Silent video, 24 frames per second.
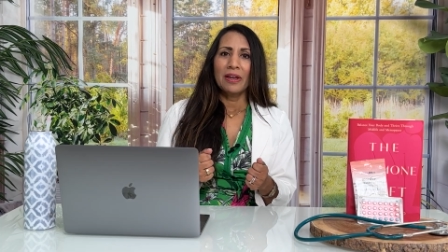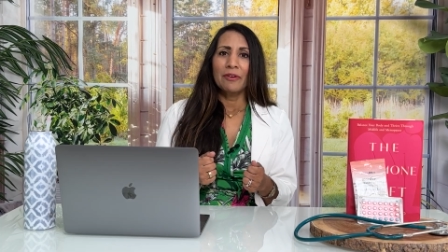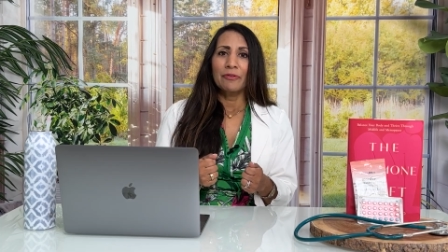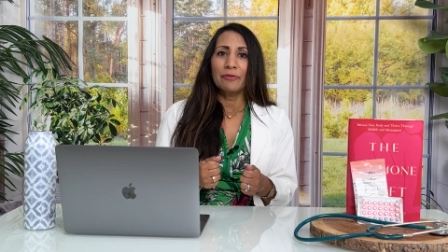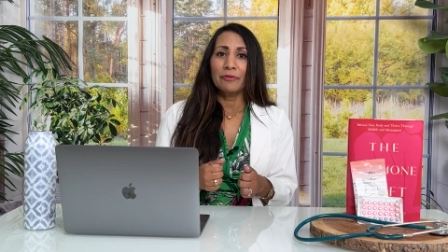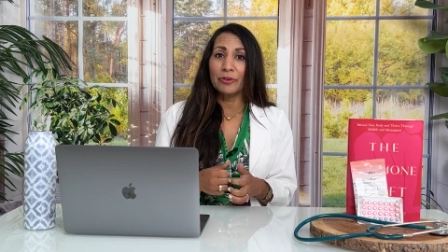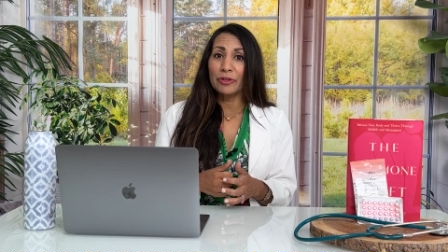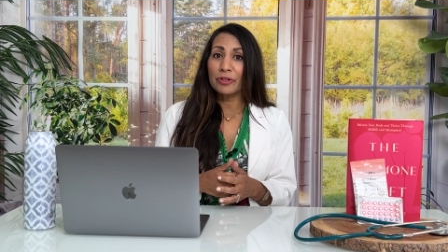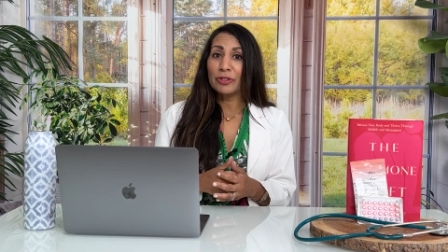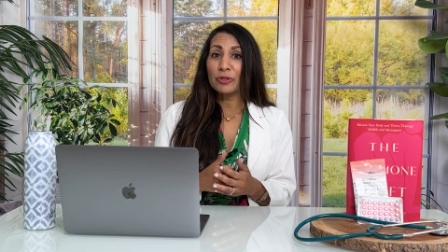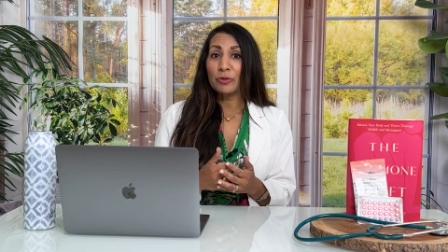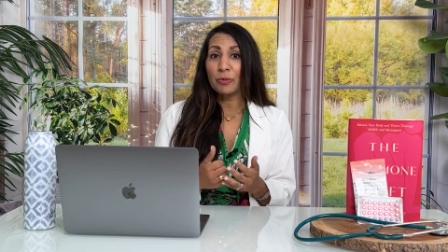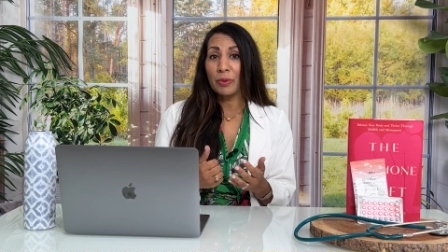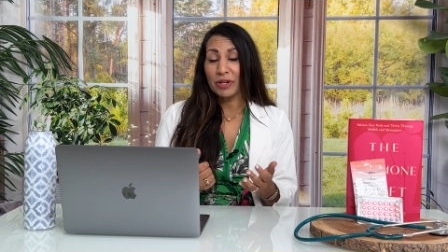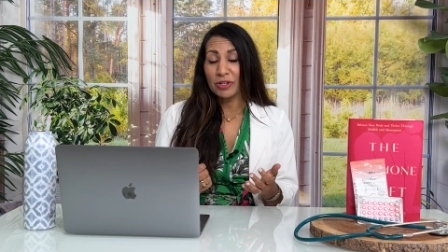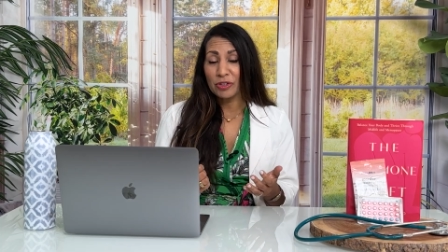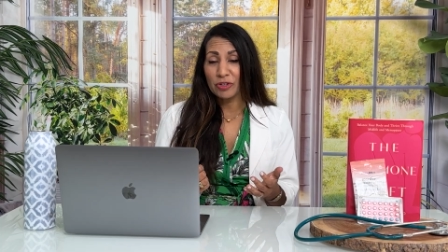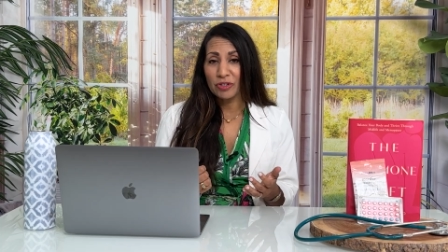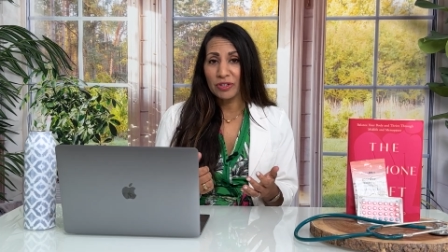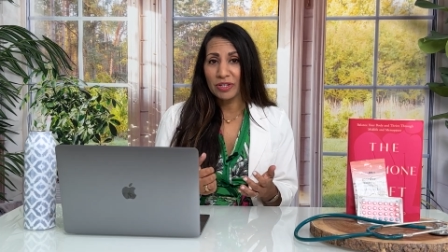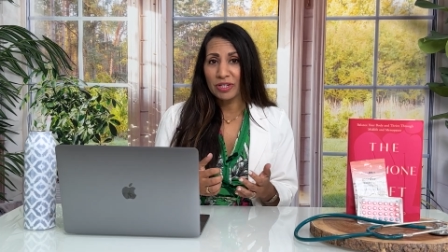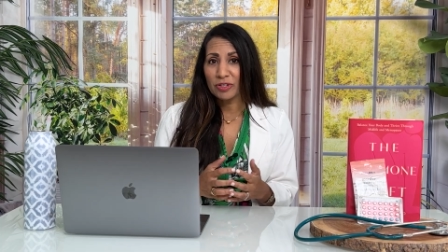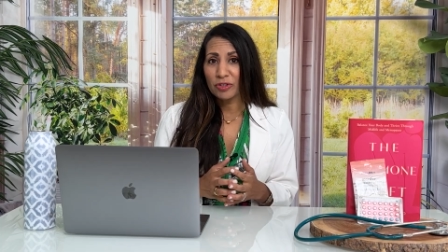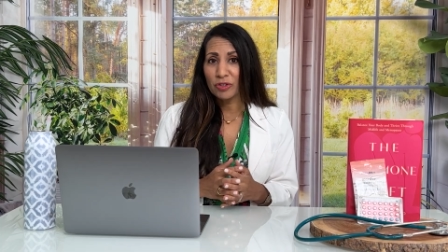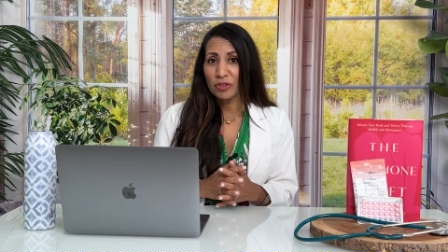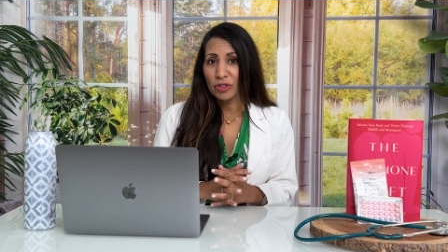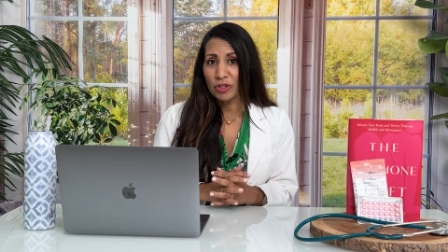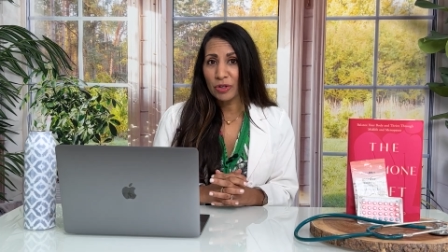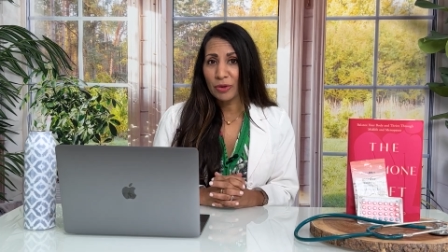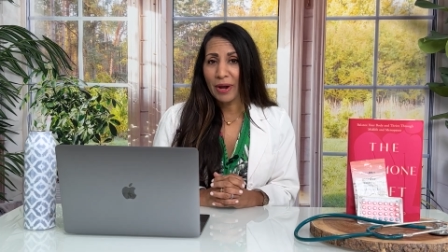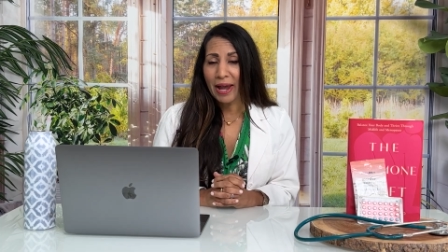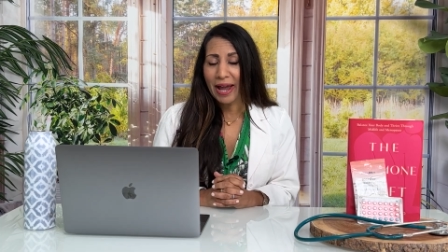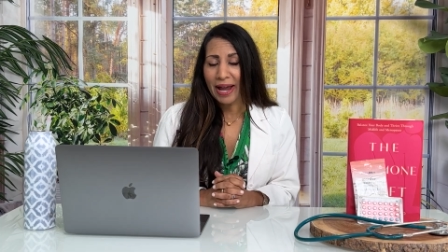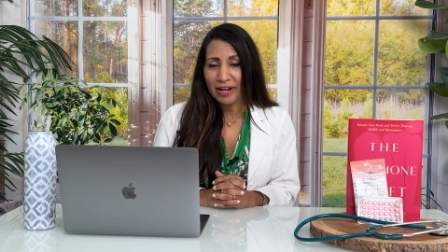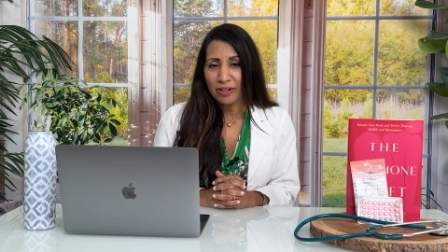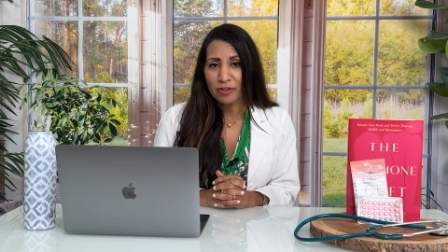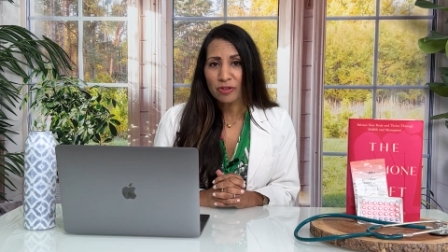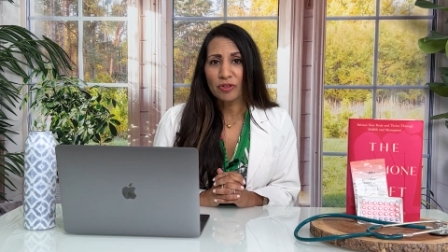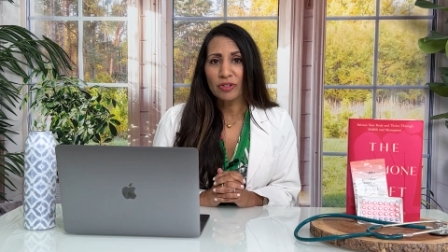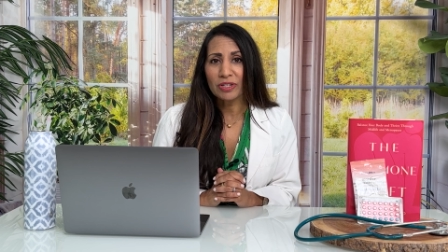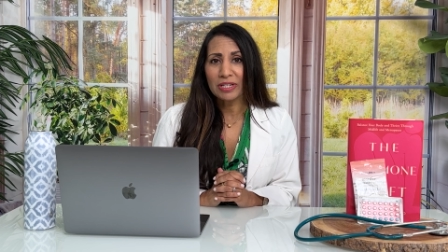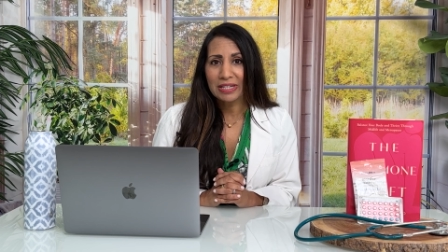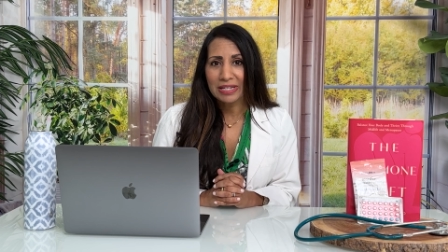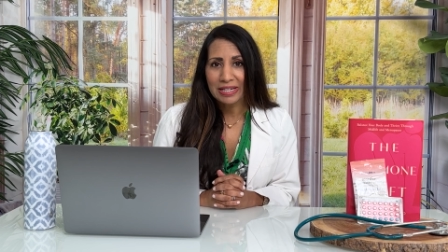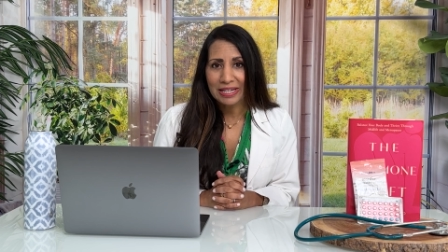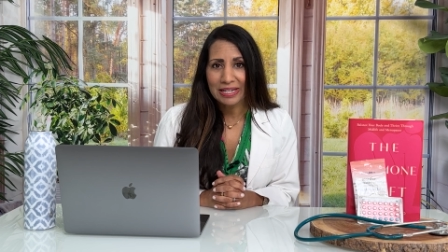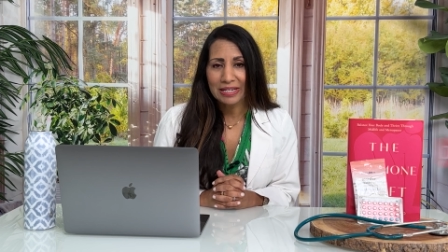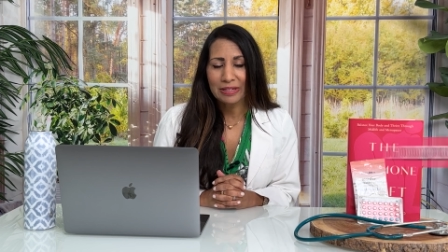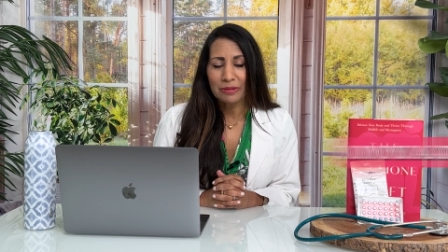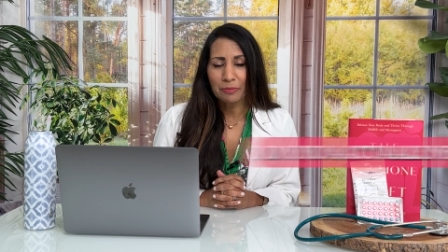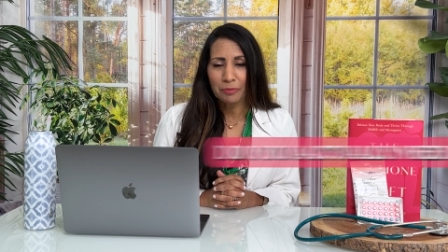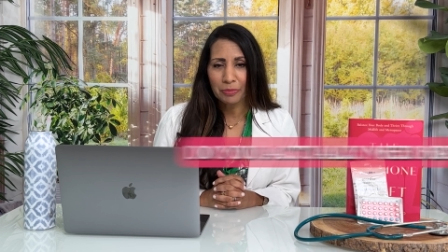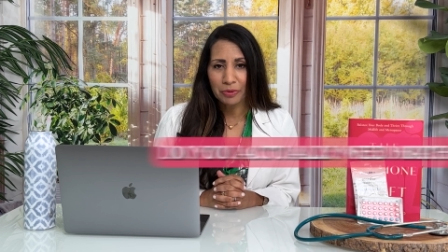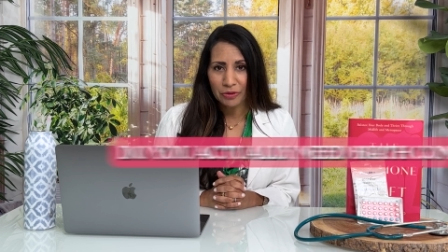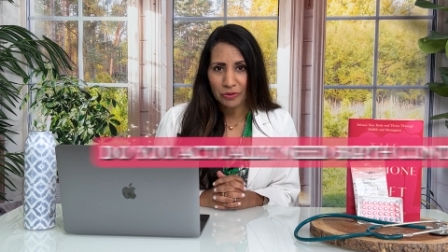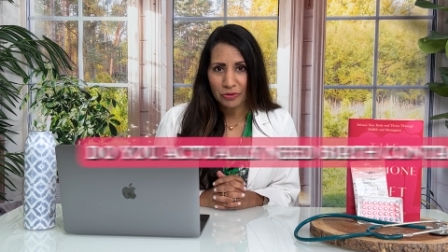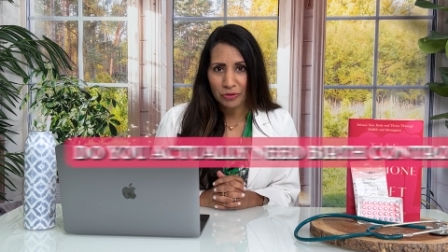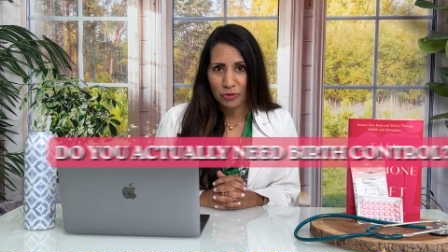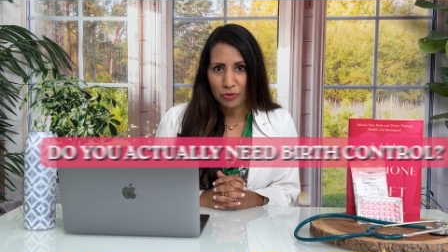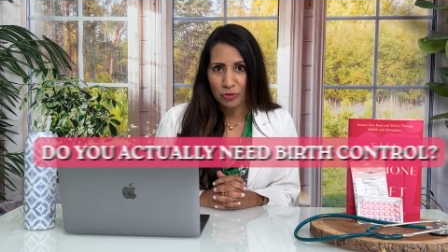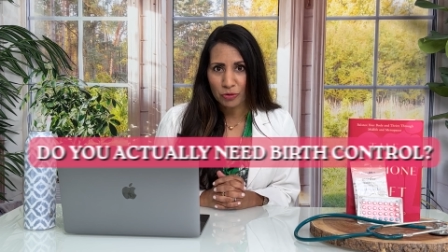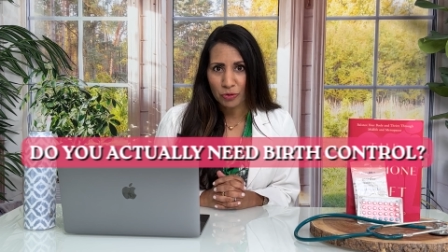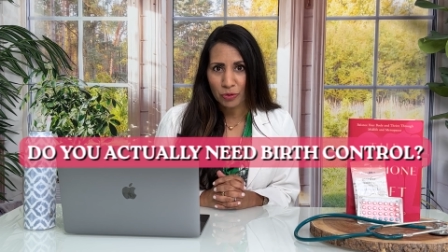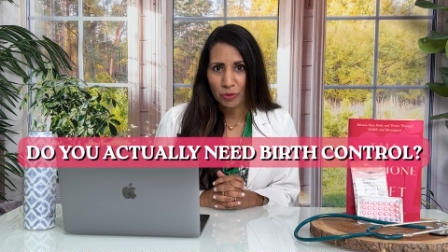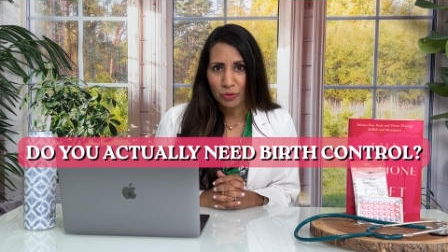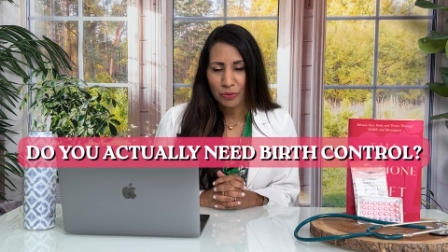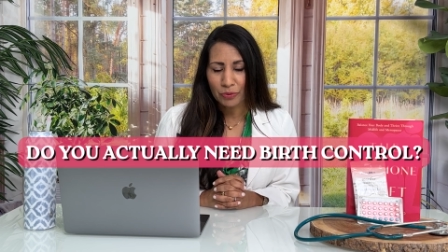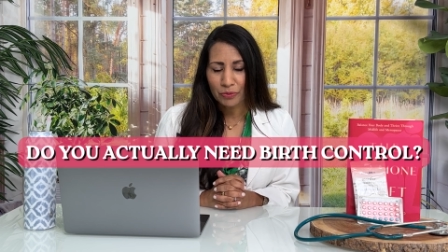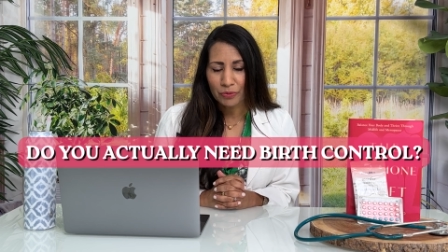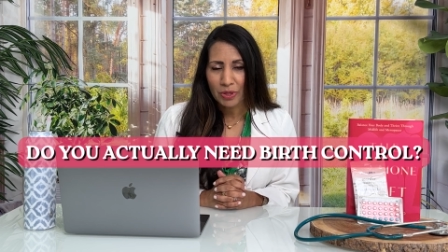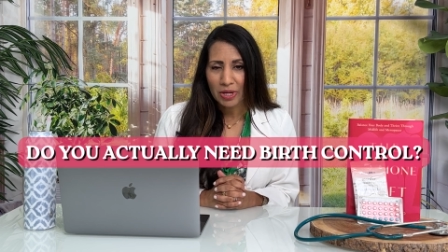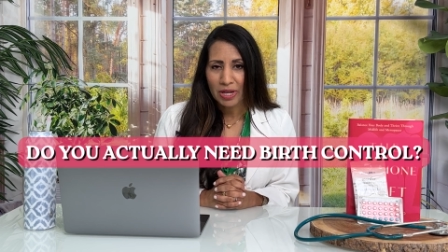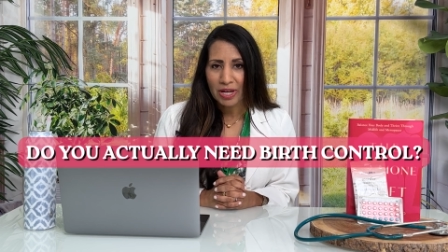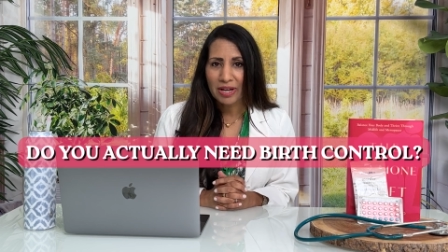First question is Do you actually need birth control?